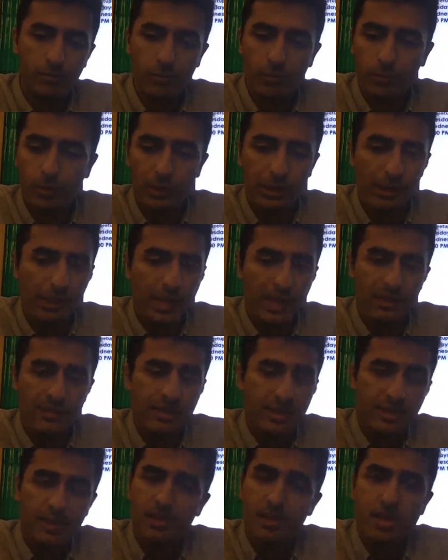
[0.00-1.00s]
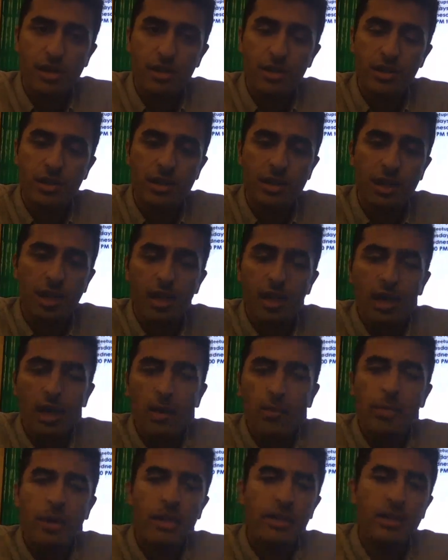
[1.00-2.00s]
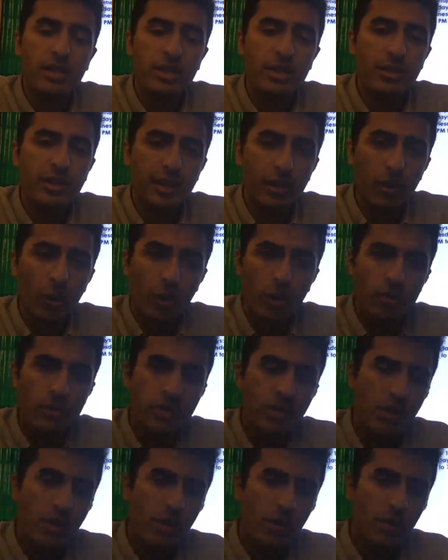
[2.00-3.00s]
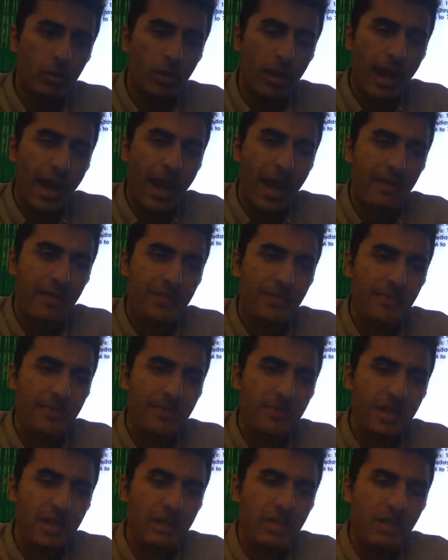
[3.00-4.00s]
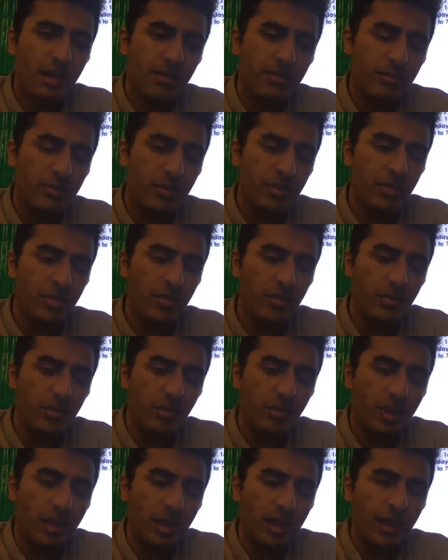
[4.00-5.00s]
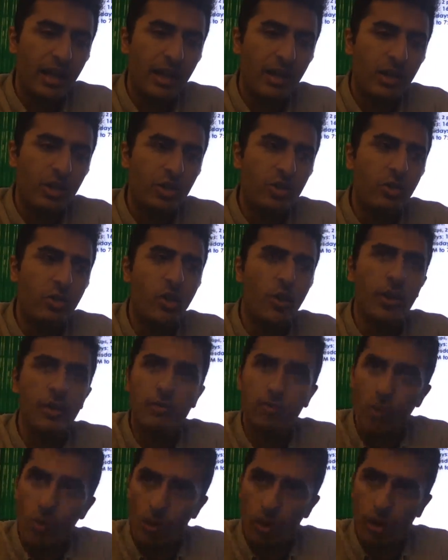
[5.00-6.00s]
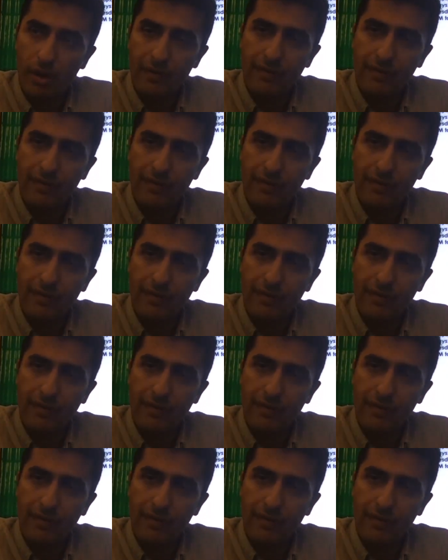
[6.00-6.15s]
Elasticsearch, but you can also have the freedom to grow it more